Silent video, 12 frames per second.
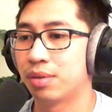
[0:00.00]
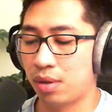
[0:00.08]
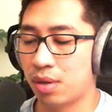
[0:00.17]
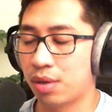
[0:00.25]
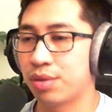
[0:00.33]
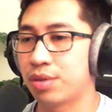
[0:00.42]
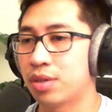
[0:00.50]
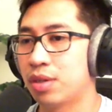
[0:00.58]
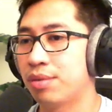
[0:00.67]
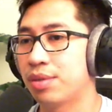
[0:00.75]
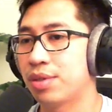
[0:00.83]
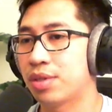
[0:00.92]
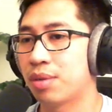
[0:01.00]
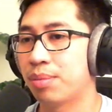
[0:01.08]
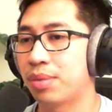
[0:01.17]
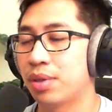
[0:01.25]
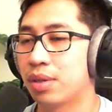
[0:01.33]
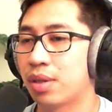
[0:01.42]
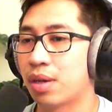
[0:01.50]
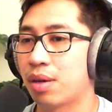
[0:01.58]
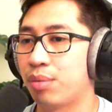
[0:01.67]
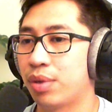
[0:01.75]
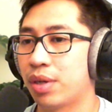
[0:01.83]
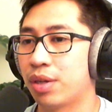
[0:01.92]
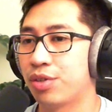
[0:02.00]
Now this service is something that we can